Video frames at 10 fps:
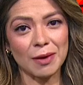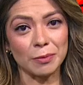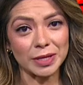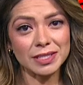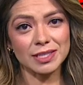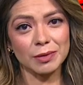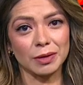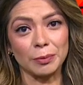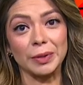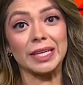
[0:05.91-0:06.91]
that we see
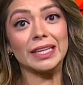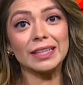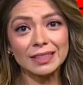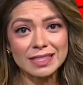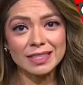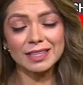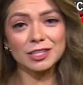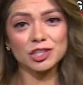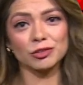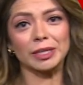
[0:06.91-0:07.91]
when we see
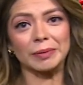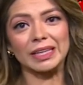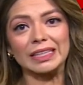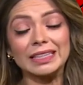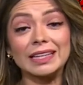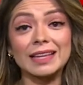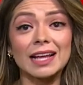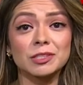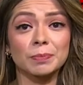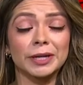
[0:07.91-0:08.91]
extreme heat, and
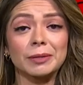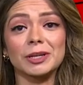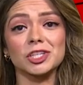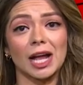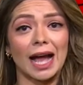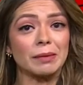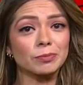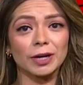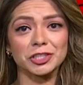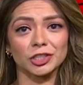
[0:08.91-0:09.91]
that's pretty much high
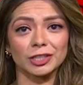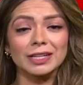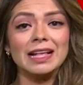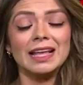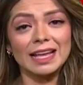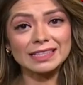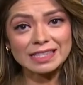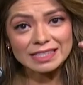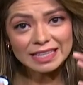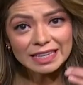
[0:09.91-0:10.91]
pressure. It's
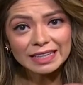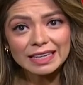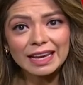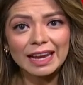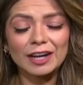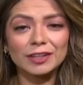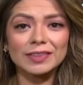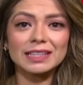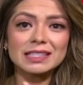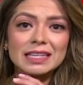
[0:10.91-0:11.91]
sinking air,
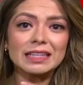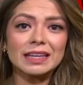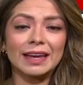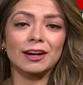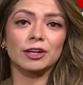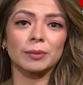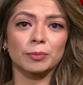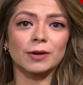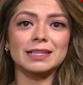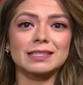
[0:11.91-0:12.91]
and that sinking air
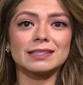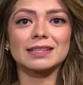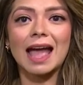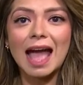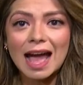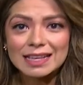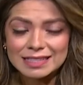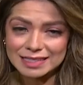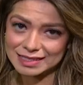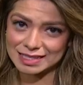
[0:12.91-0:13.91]
compresses
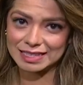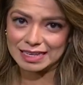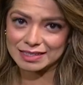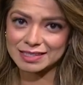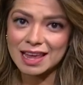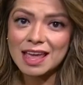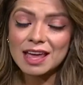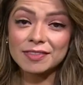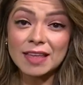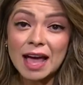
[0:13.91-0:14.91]
as it sinks.
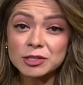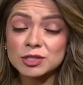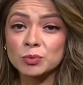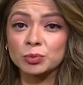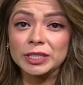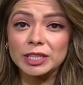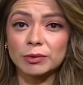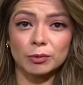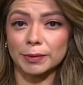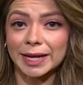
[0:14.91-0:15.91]
And that's really
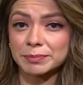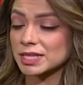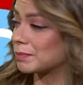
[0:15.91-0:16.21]
what ramps